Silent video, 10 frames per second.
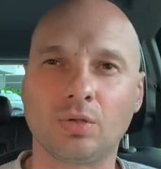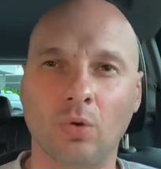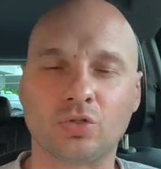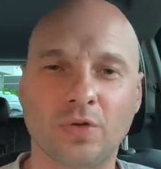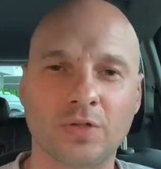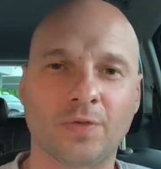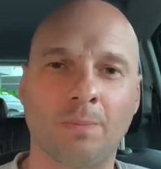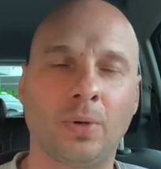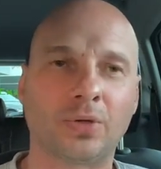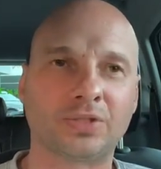or transfer
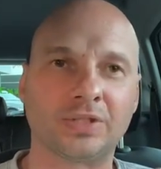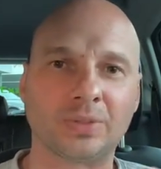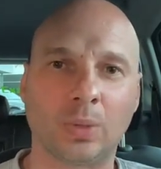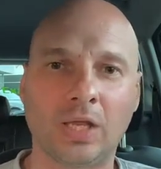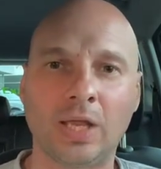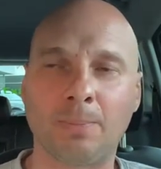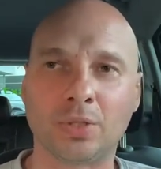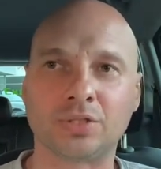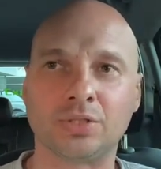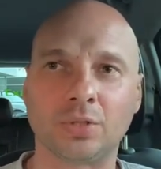boxes or
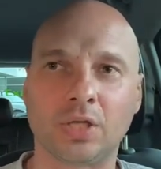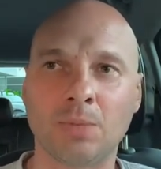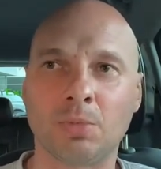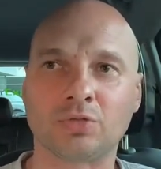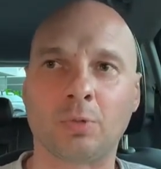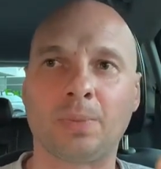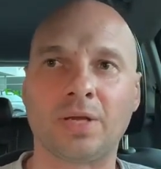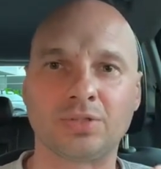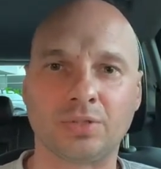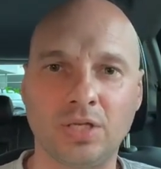gearbox
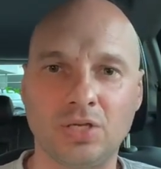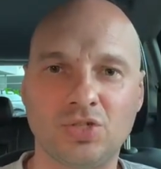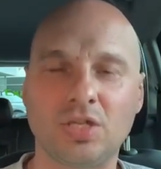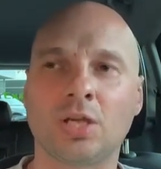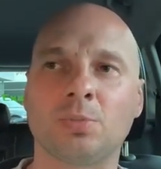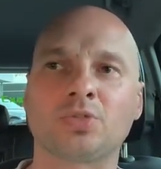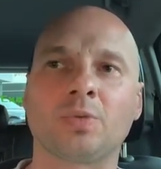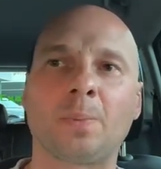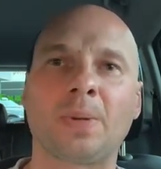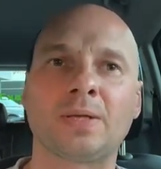repairs or DSG gearbox
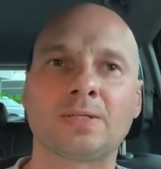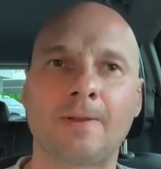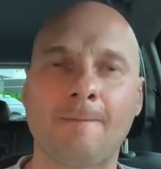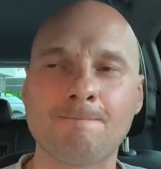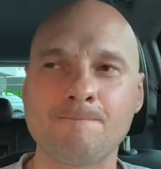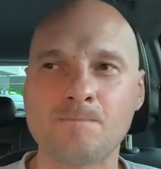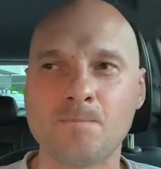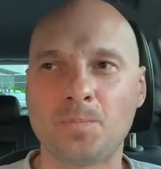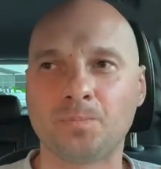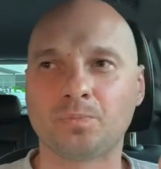repairs.
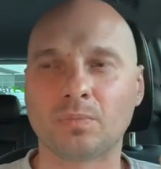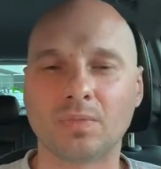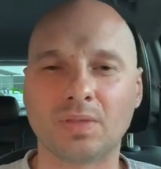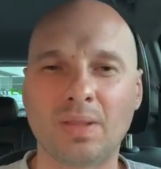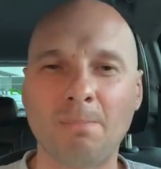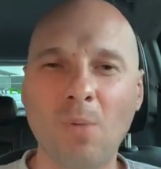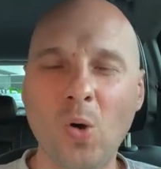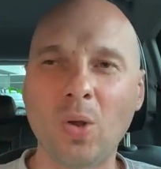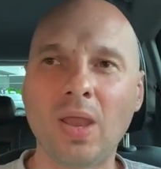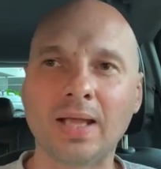The
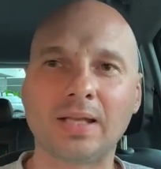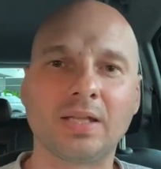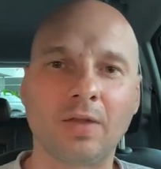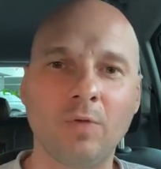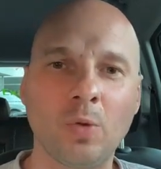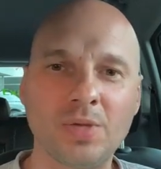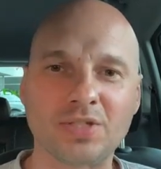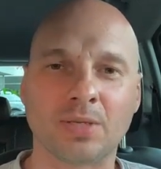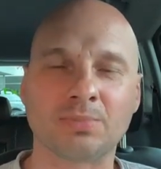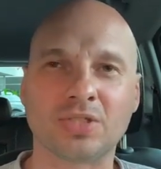more likely there will be
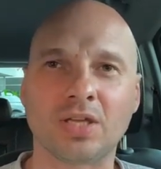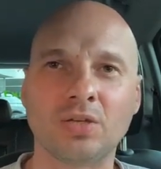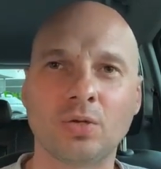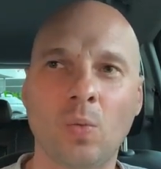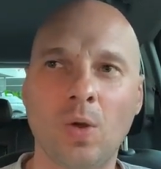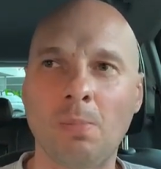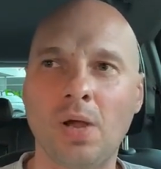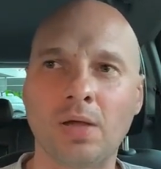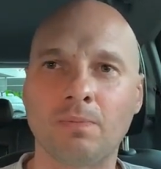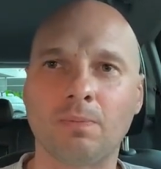something, and you don't want to
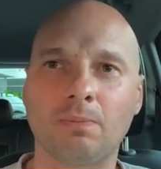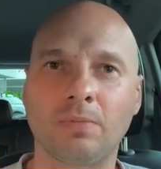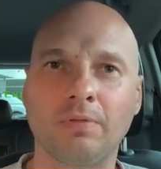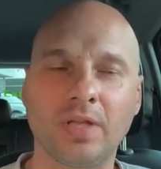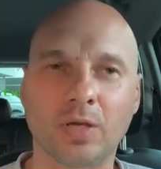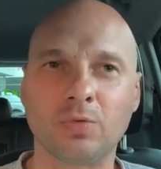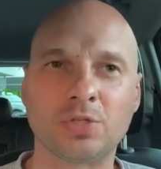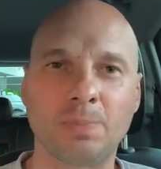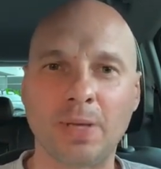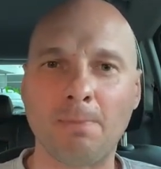buy the vehicle which
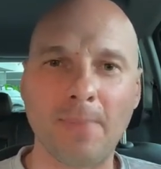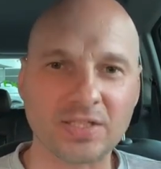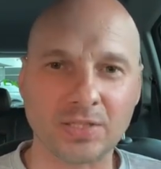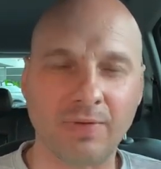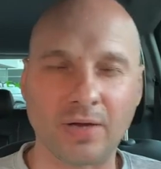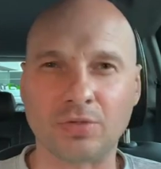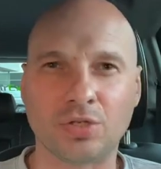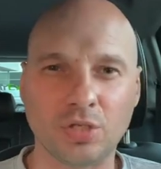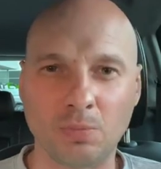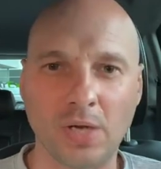has been messed around
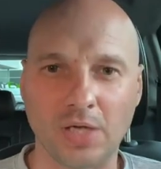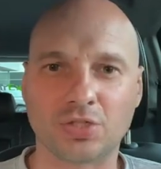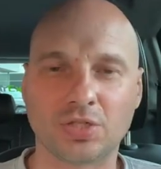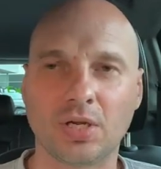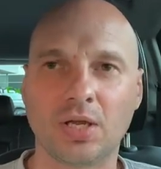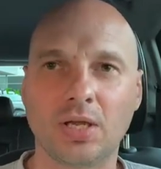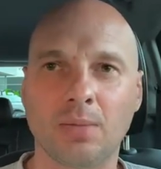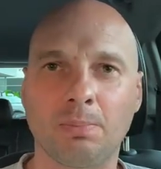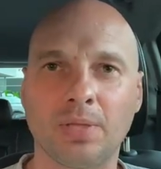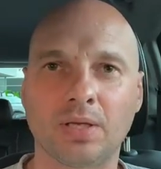too much,
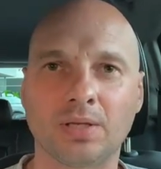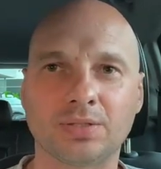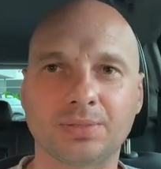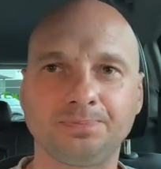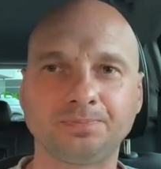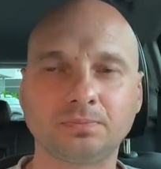because